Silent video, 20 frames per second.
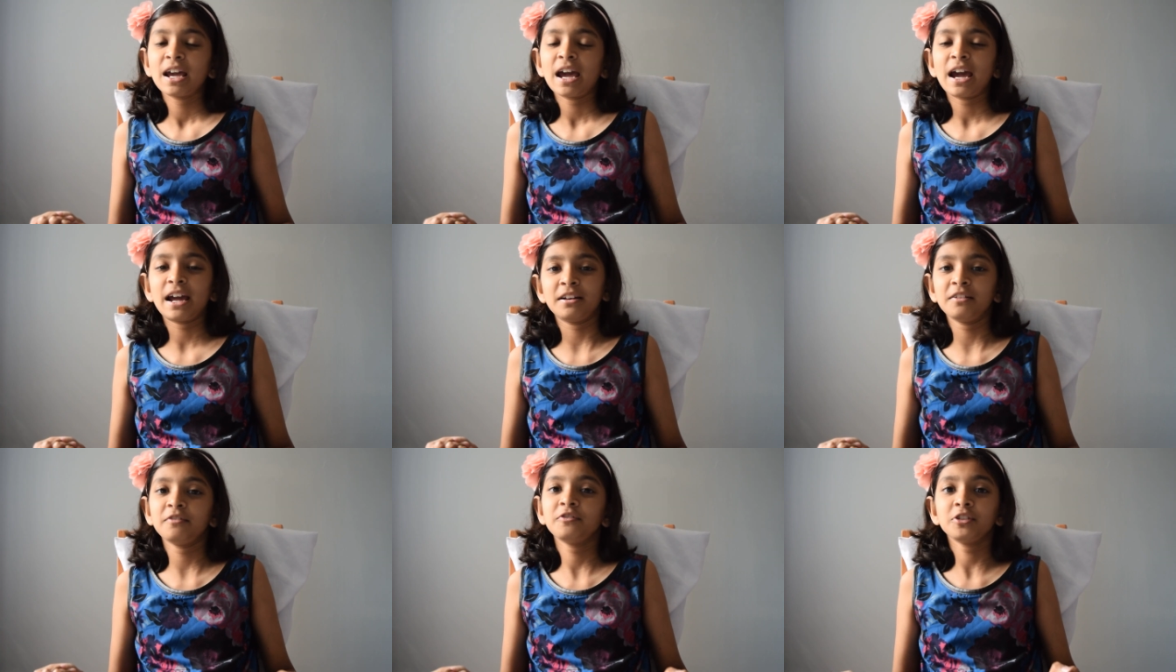
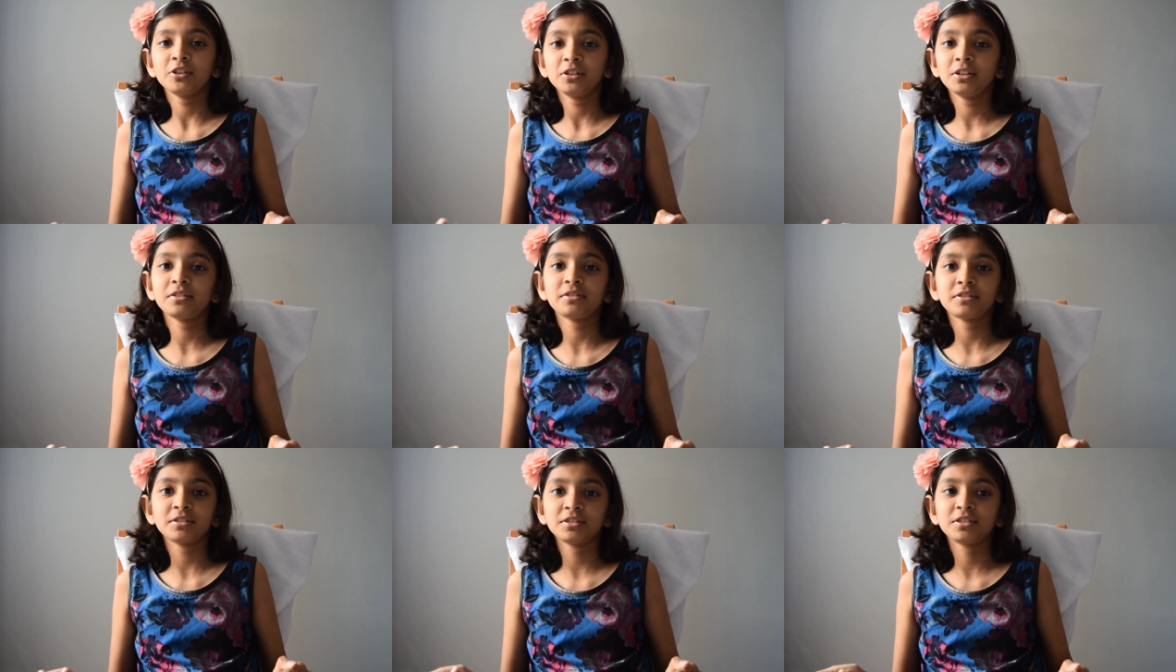And if you
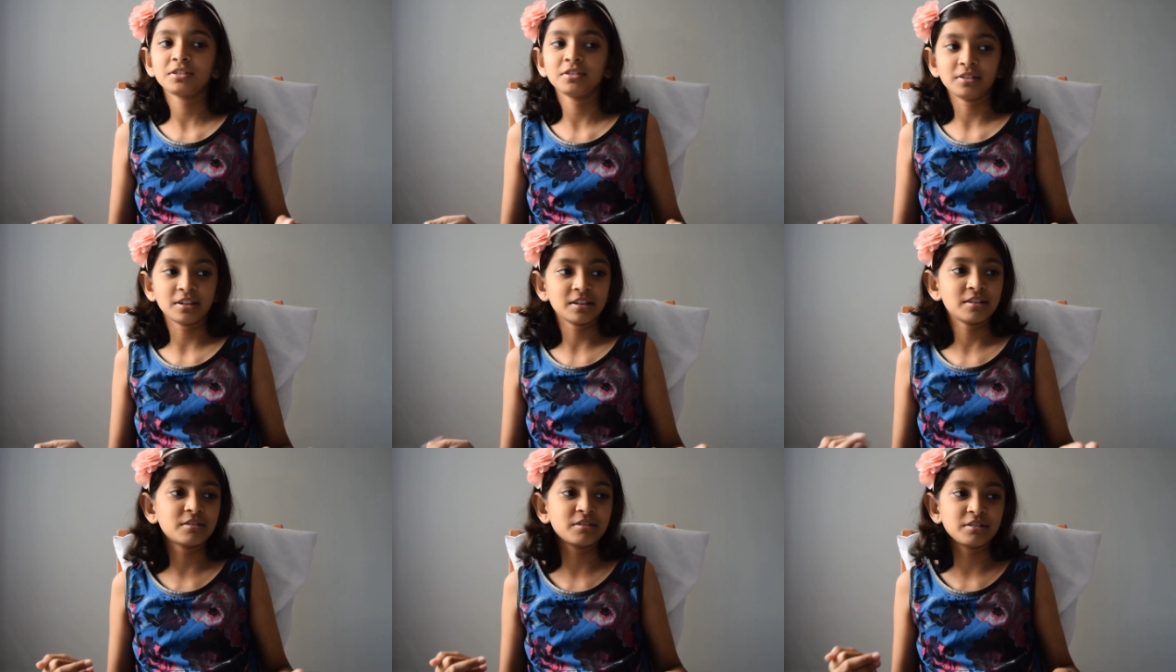listen to
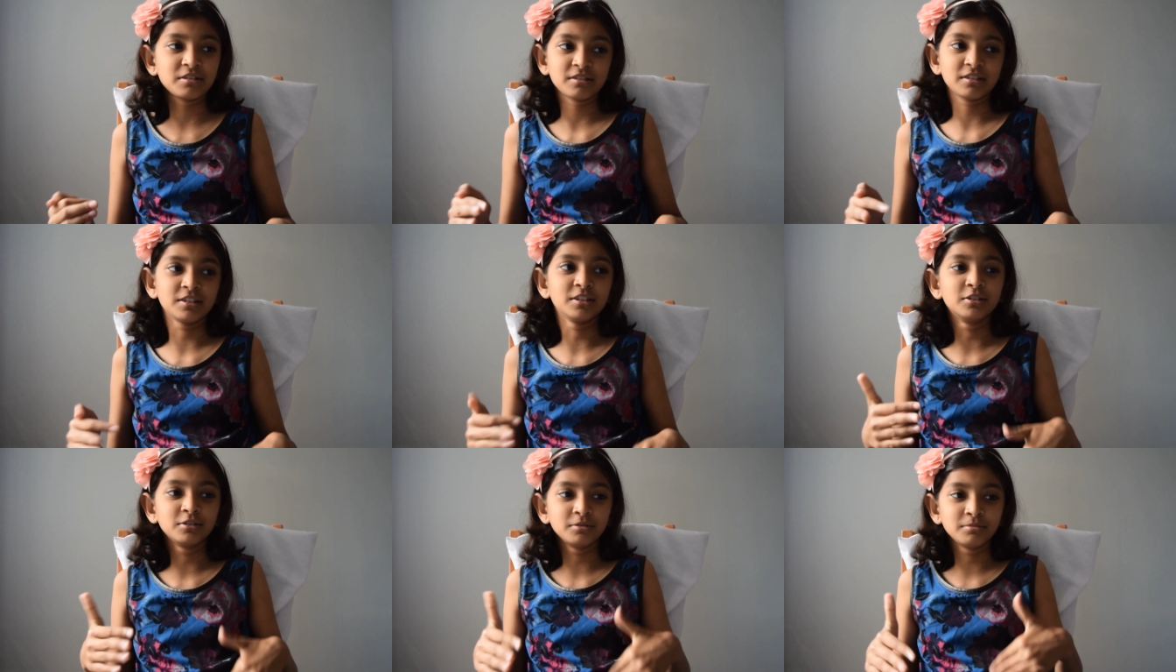this,
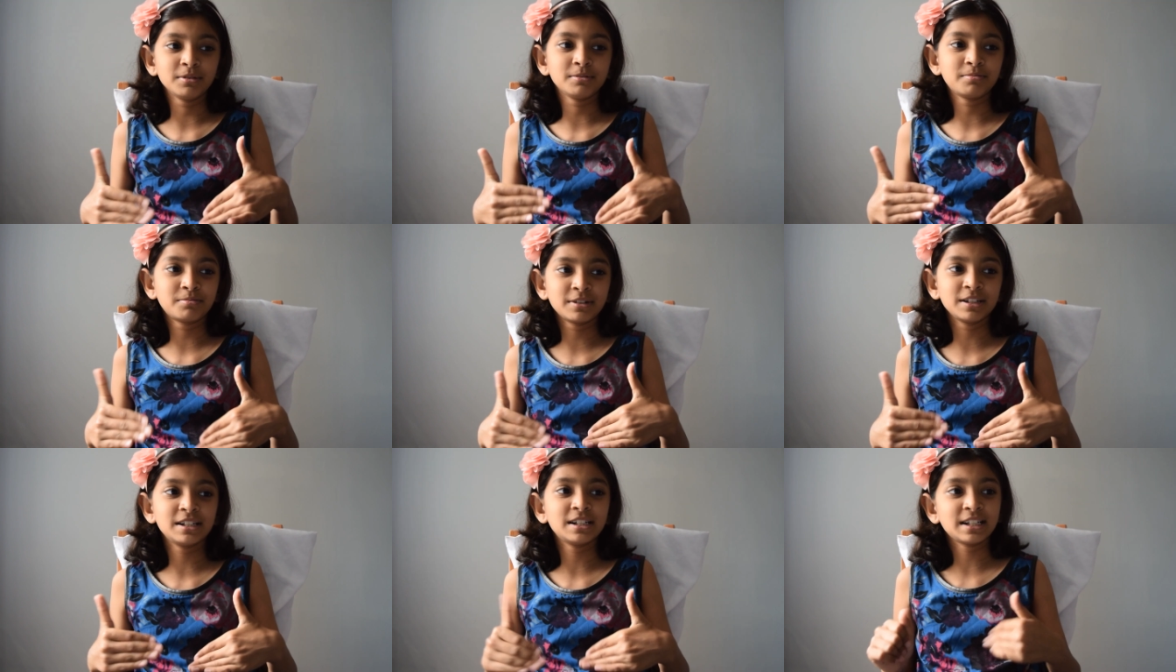you'll be
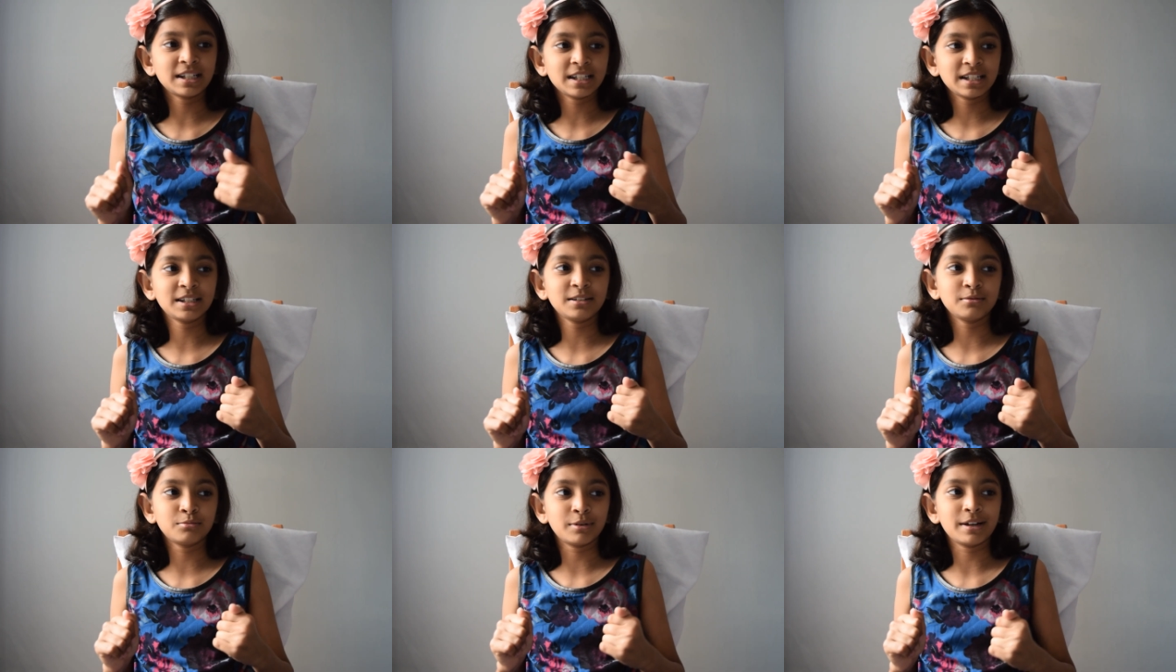
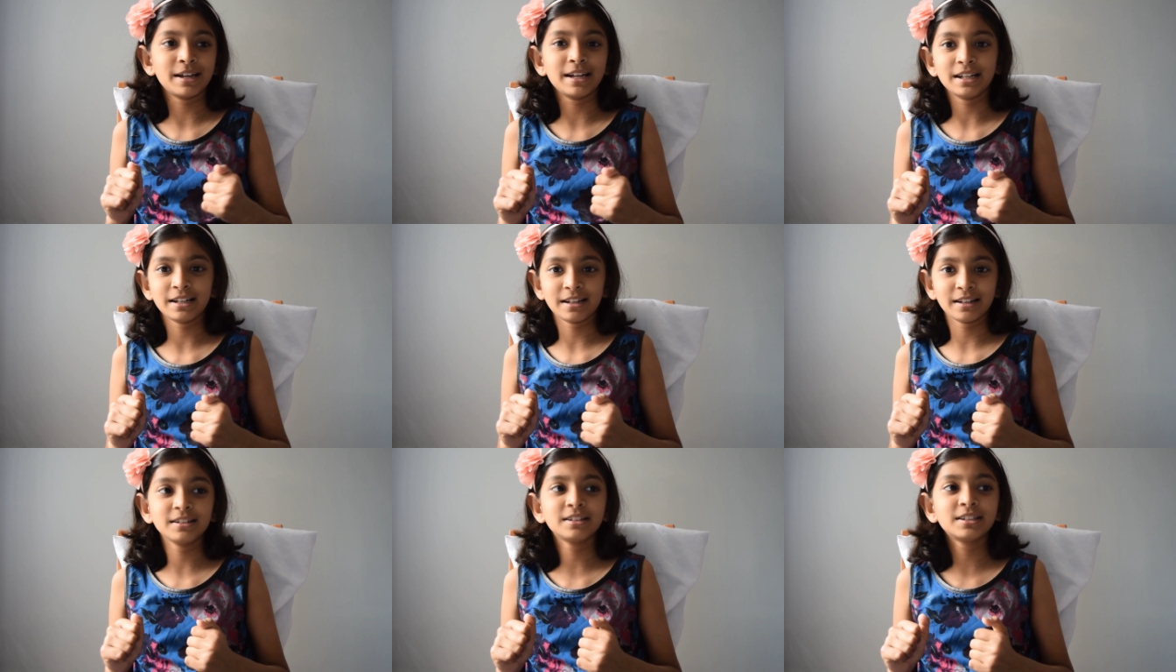pretty
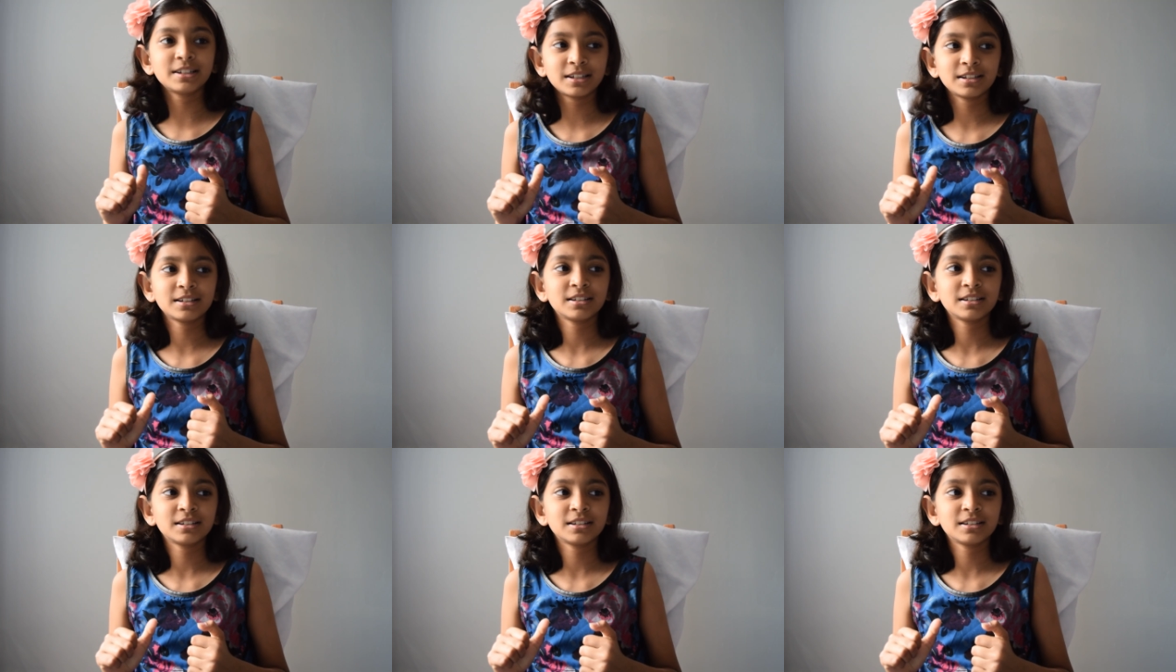weirded.